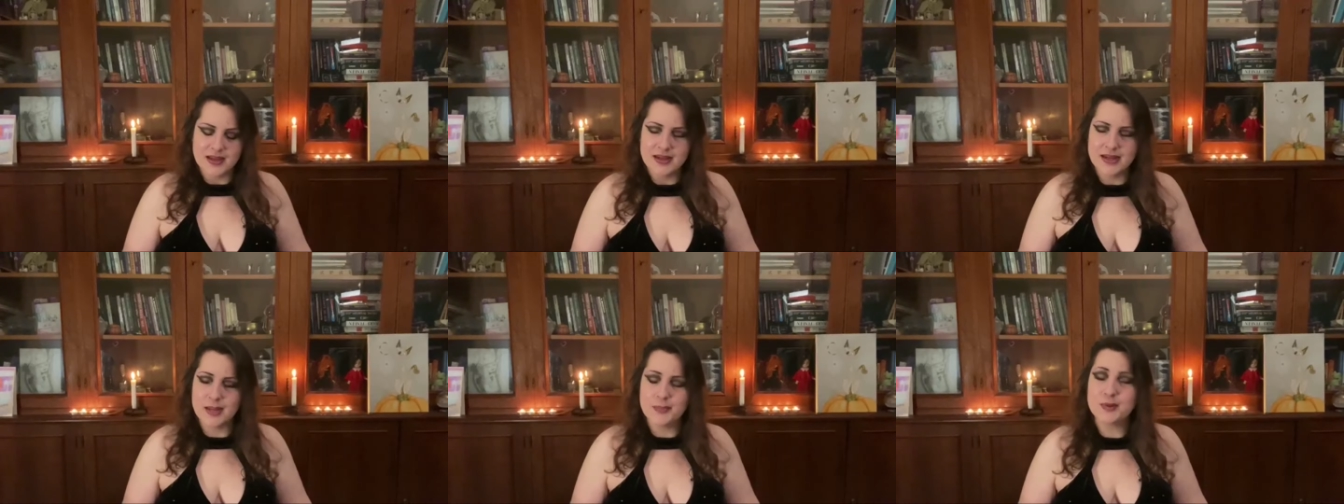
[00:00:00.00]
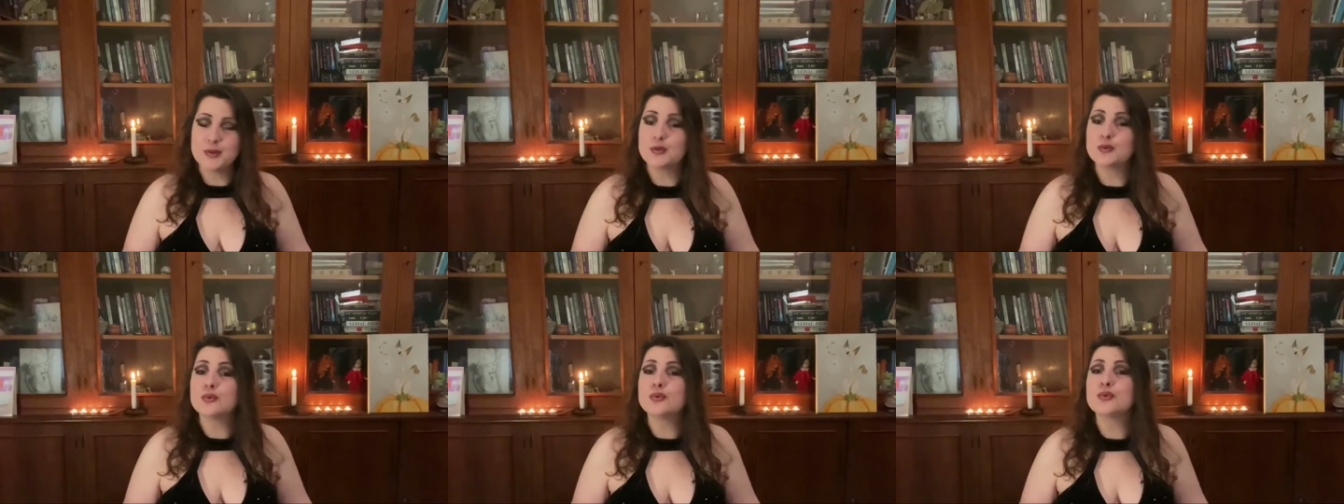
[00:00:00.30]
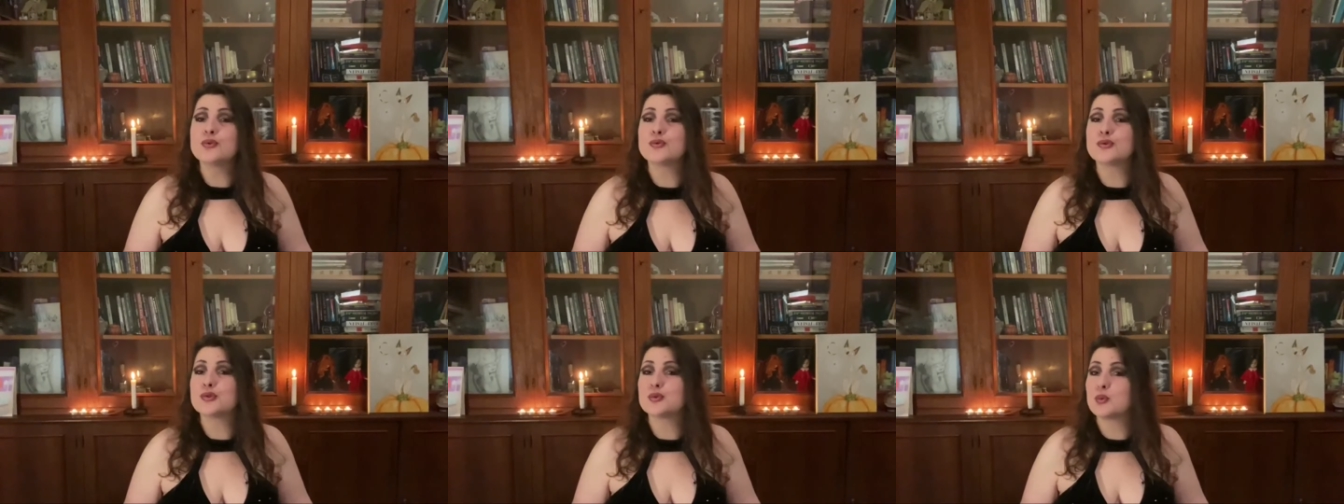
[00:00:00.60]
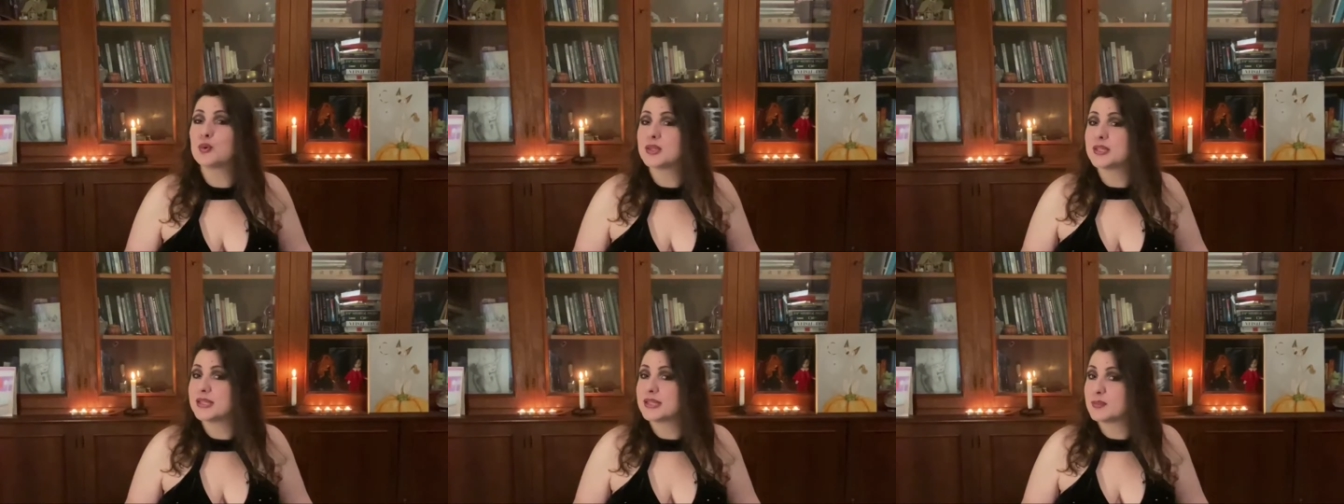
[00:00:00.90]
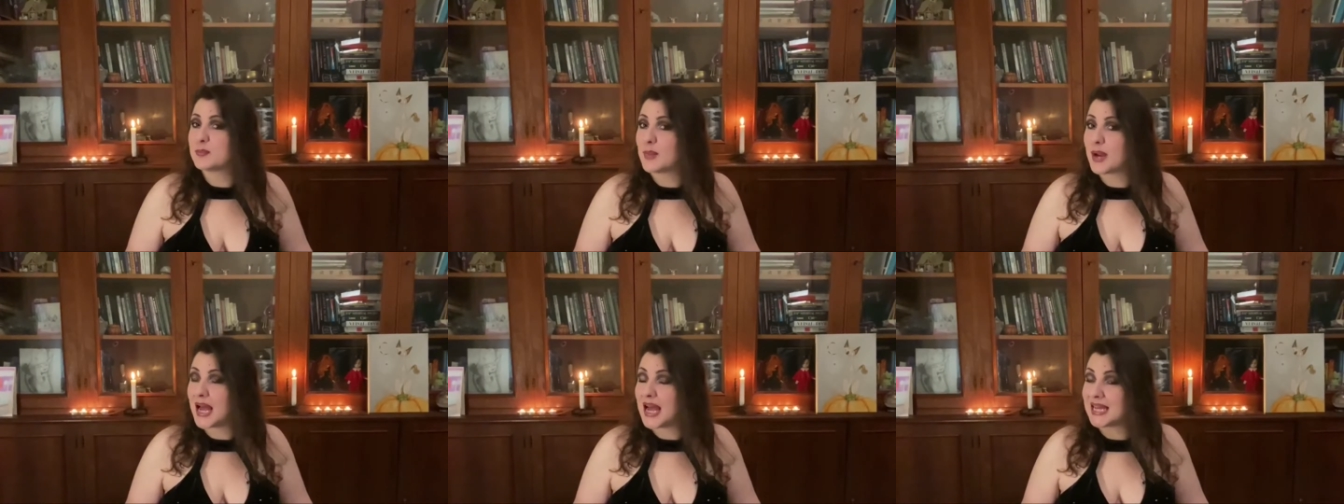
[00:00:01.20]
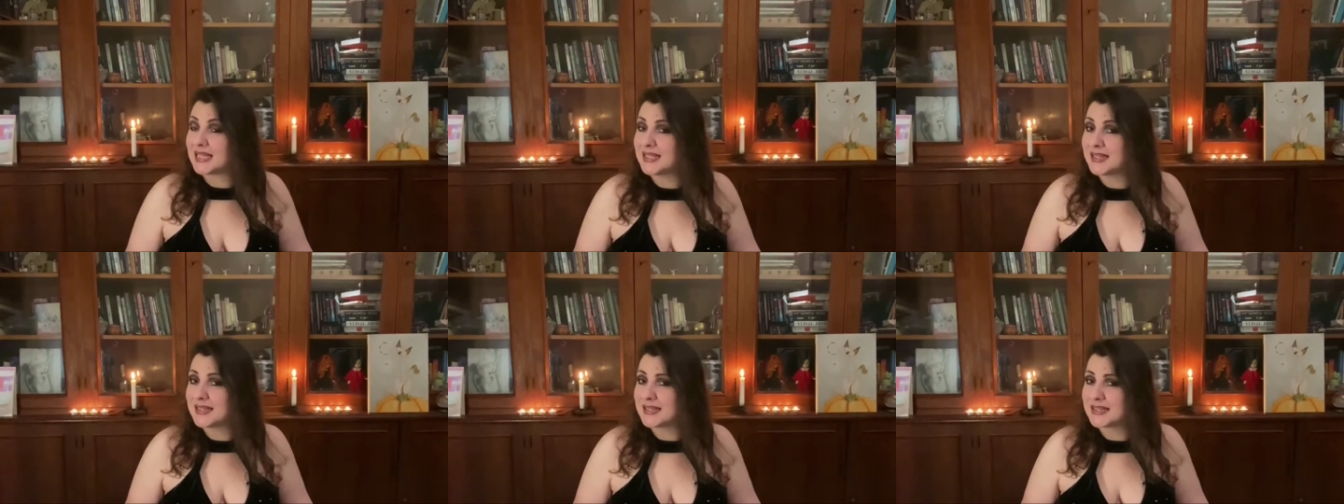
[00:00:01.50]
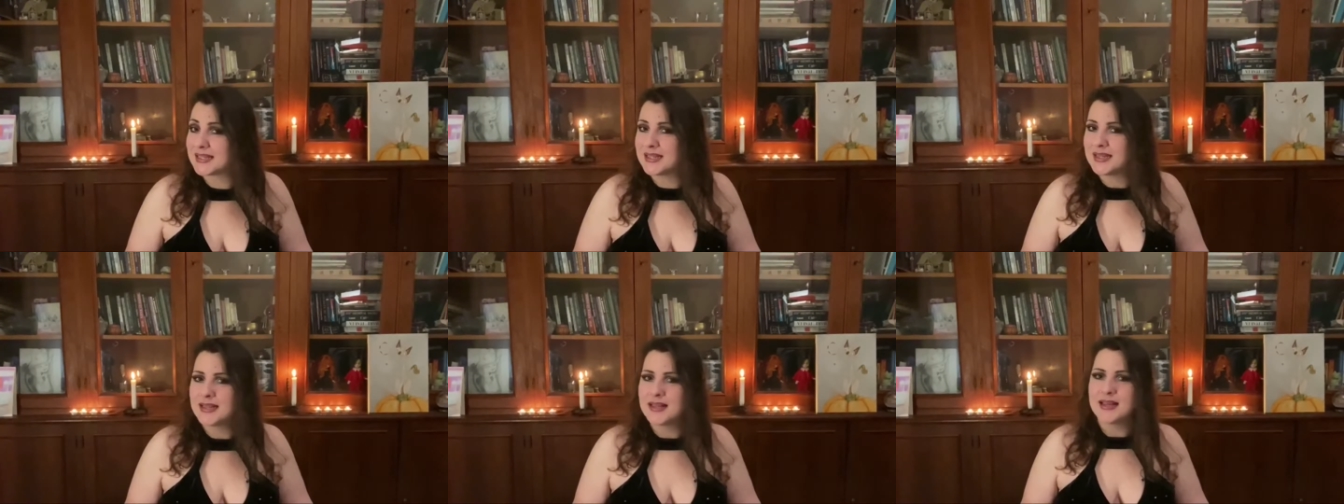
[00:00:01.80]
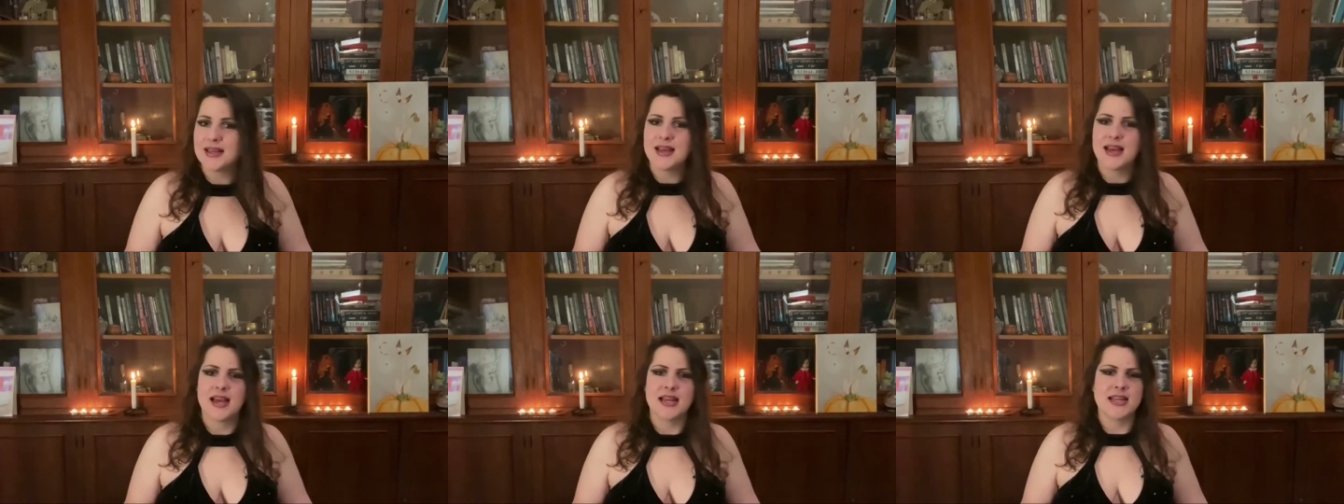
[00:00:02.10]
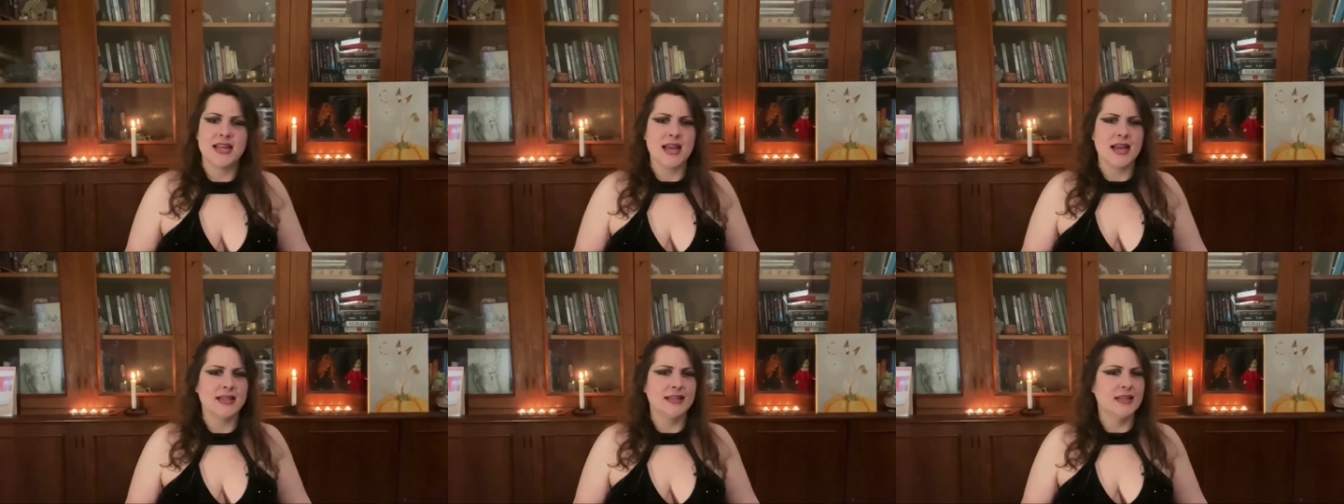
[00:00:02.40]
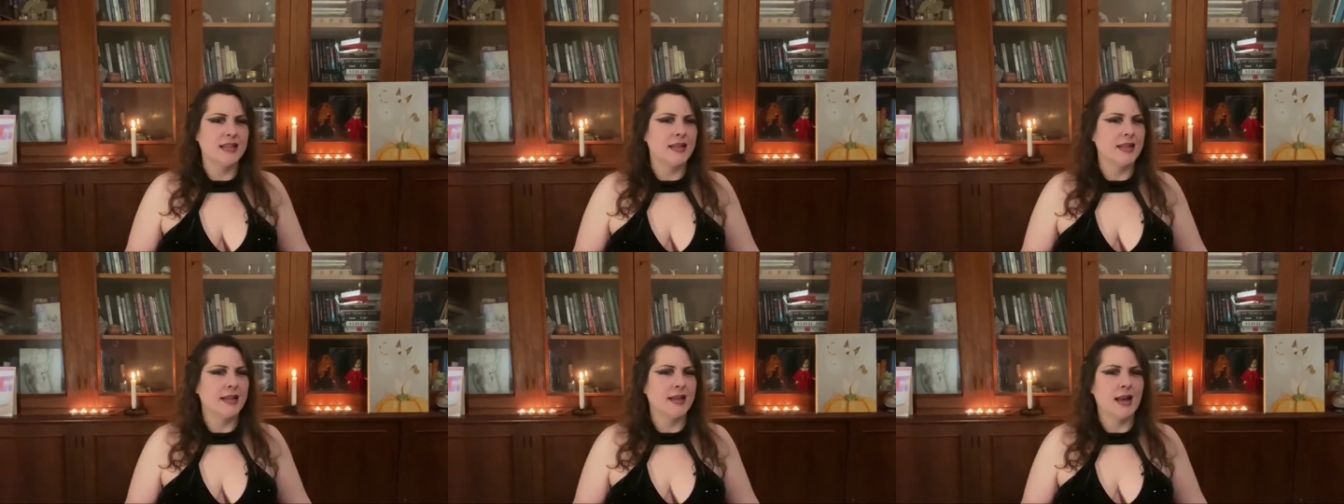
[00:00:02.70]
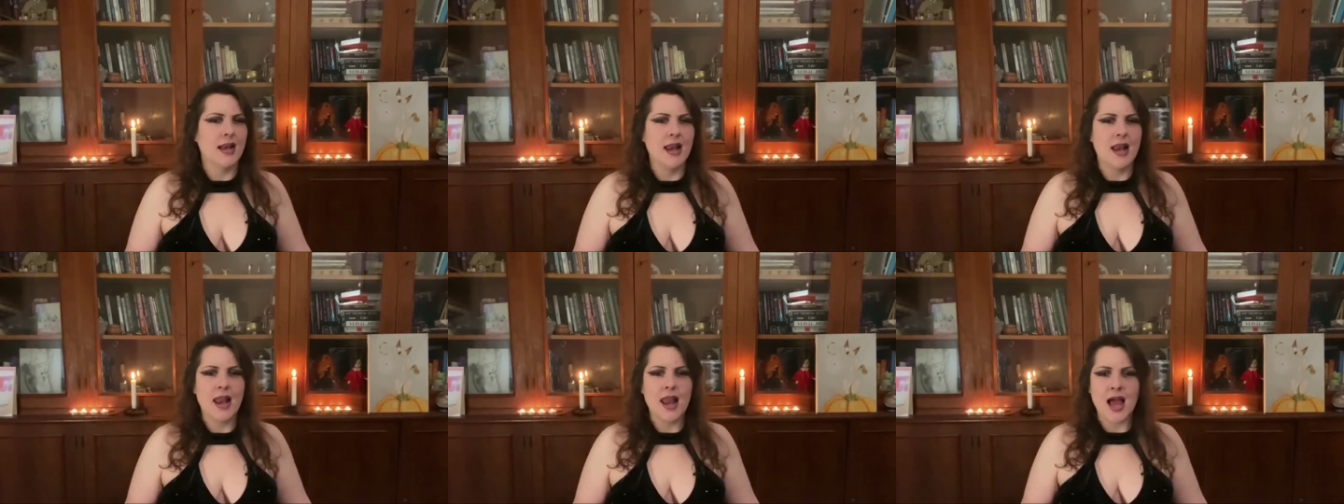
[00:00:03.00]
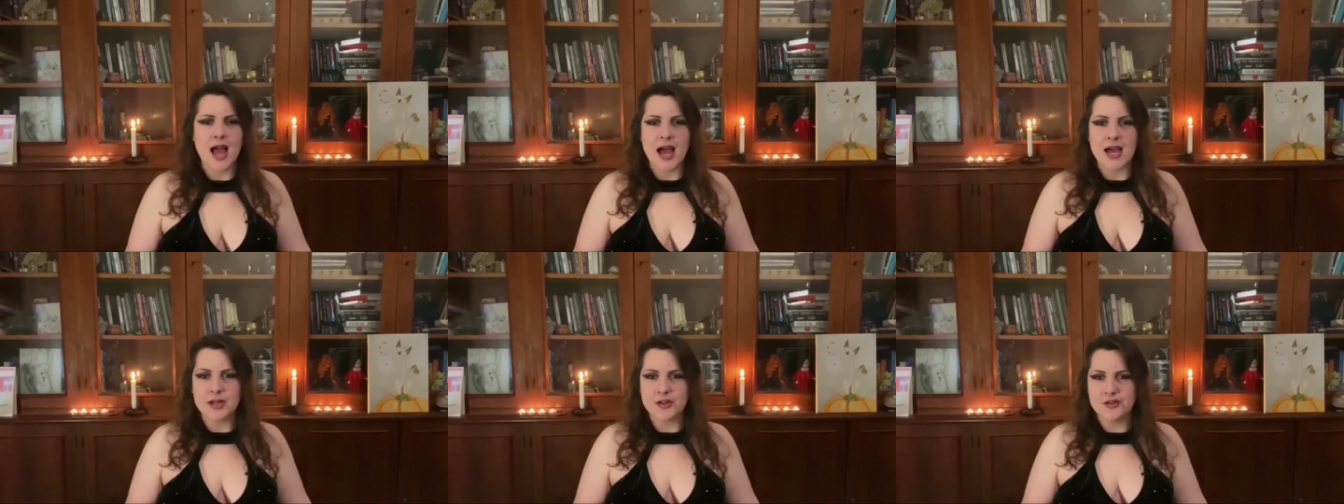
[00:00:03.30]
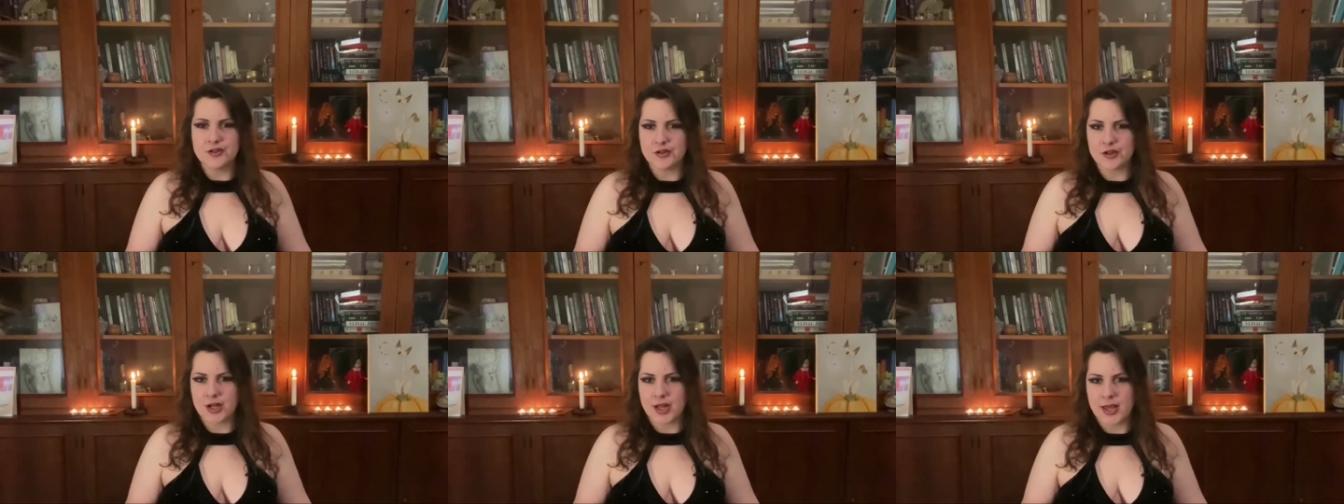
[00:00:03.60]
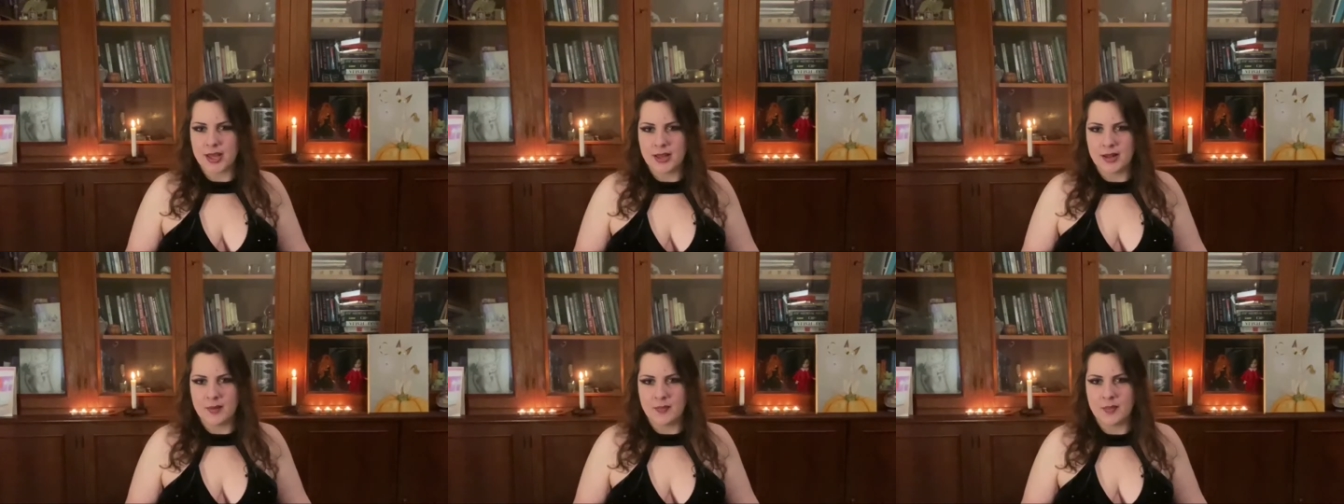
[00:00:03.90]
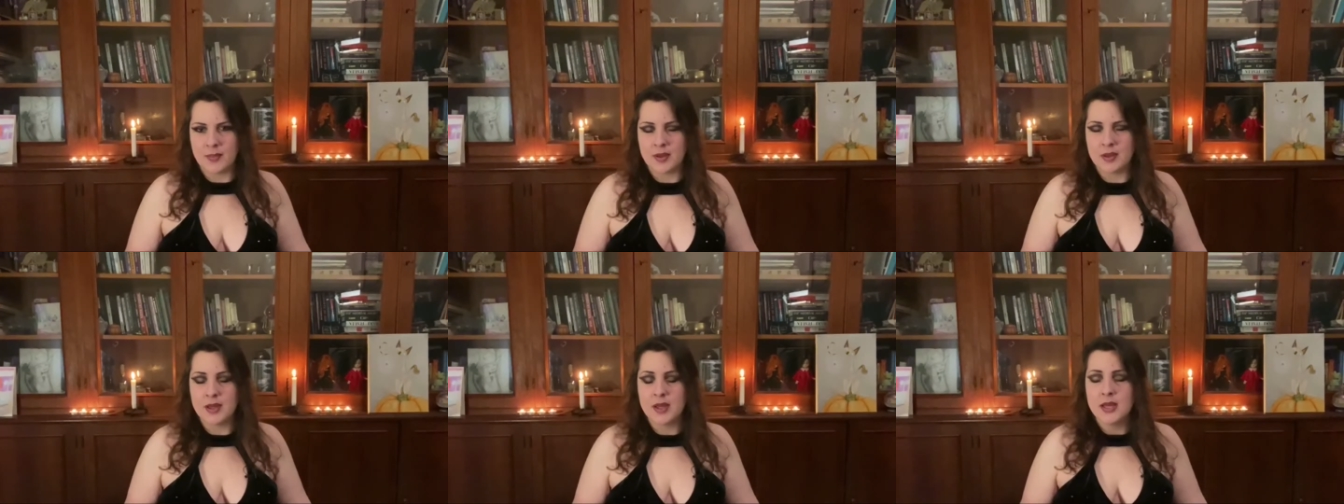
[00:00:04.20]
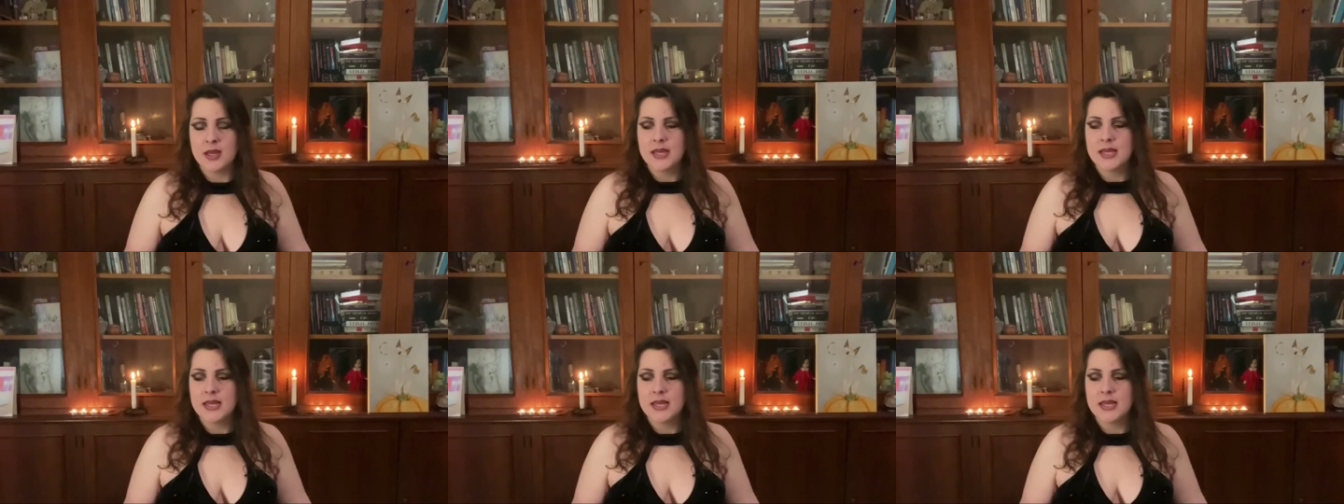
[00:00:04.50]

Neptunus was his brother and he had a large realm